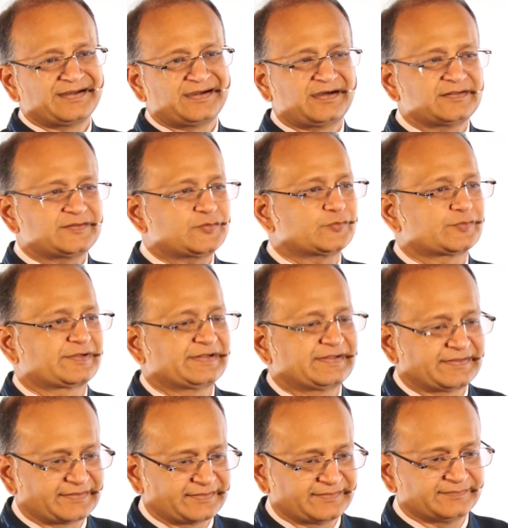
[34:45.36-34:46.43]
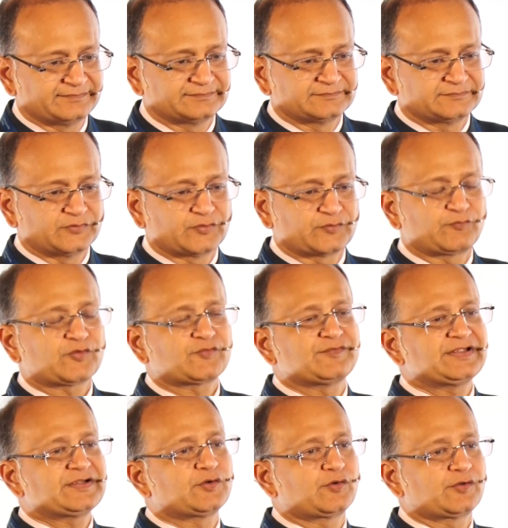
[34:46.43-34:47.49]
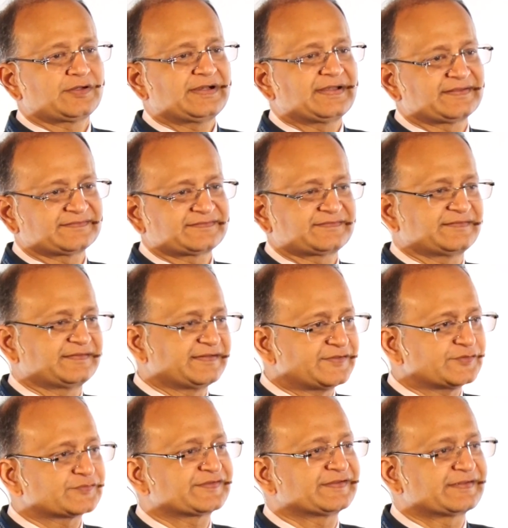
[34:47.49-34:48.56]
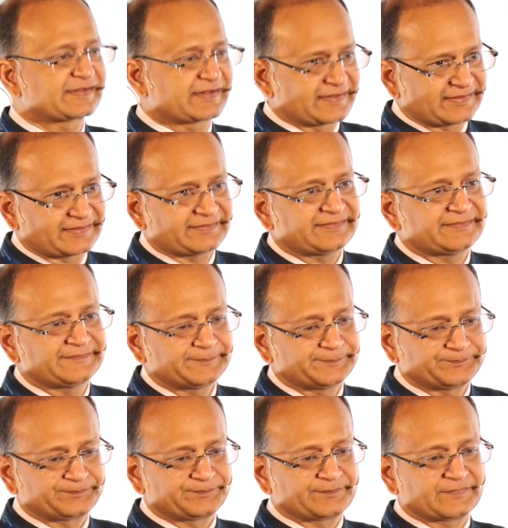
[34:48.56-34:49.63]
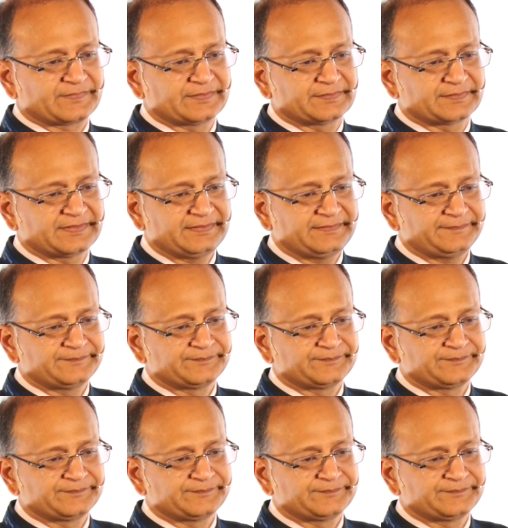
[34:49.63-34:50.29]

uncorrelated, or what we call as idiosyncratic. Okay?